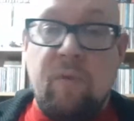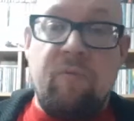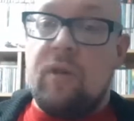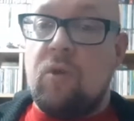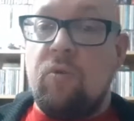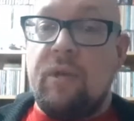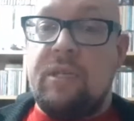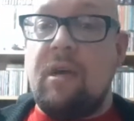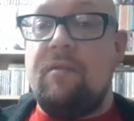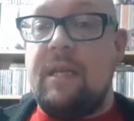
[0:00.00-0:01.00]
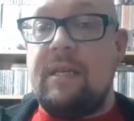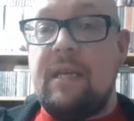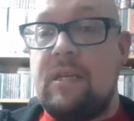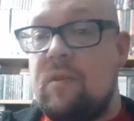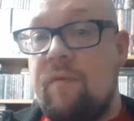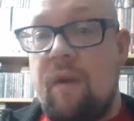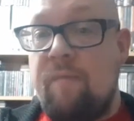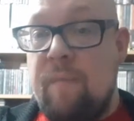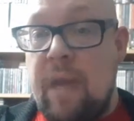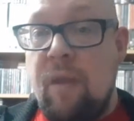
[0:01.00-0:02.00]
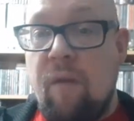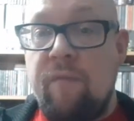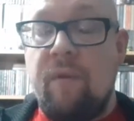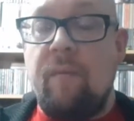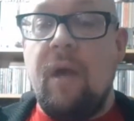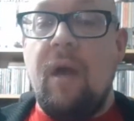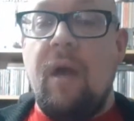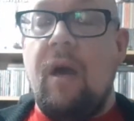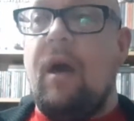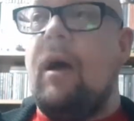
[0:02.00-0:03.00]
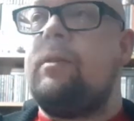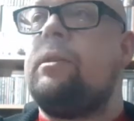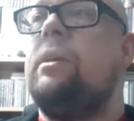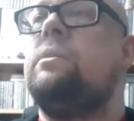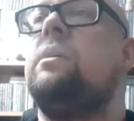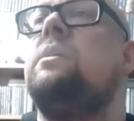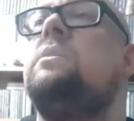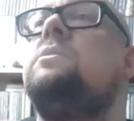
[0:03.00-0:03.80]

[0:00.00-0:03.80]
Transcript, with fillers: Record recordings don't exist of, of many of them. Uh, so there's a, a,